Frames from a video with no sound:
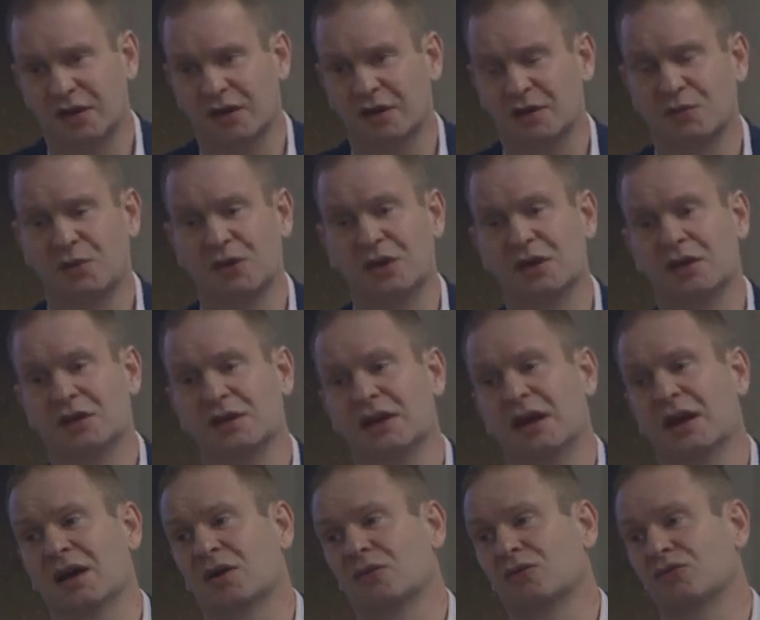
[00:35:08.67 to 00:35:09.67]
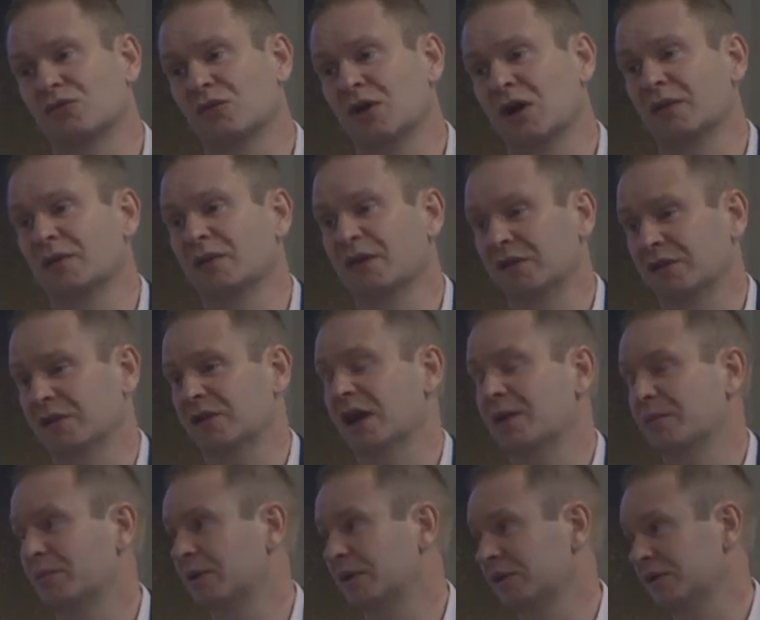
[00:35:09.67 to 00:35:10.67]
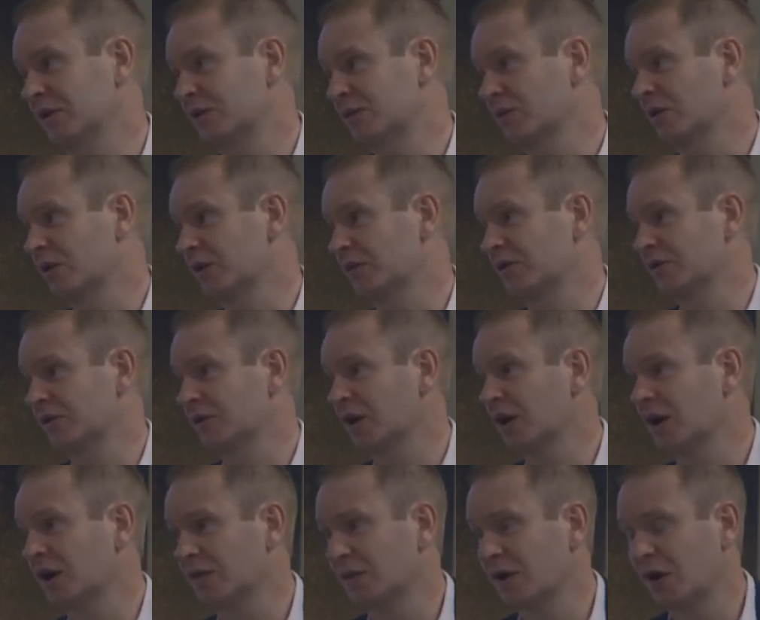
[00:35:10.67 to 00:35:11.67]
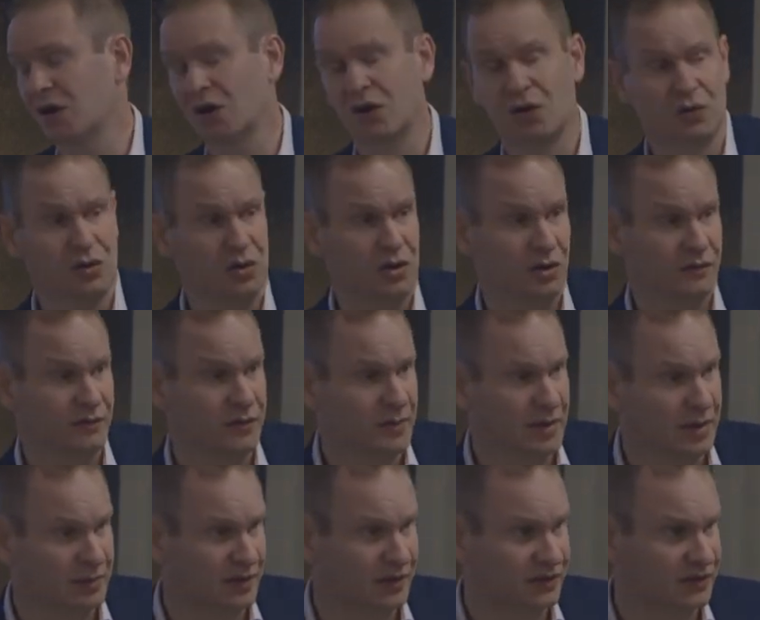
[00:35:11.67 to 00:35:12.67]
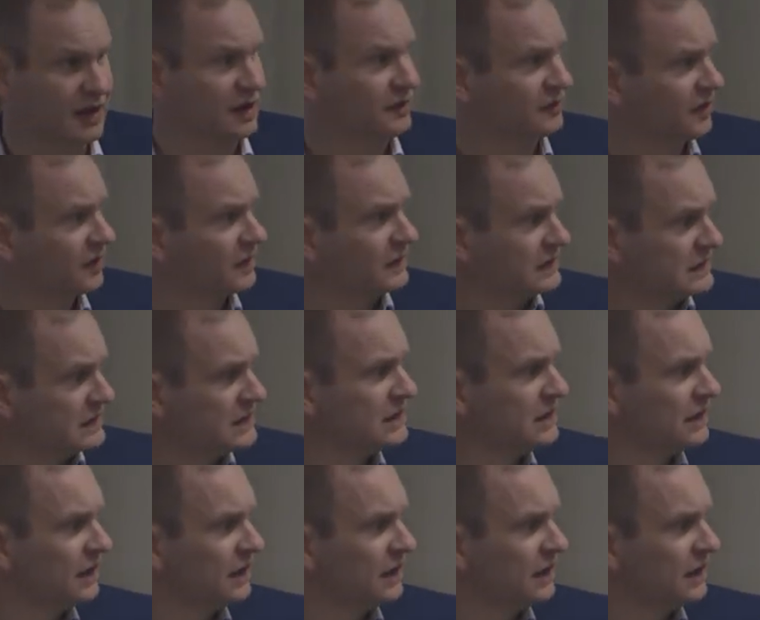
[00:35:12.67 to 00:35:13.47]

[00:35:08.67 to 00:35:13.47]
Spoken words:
and we now run this capability across the whole of the public sector.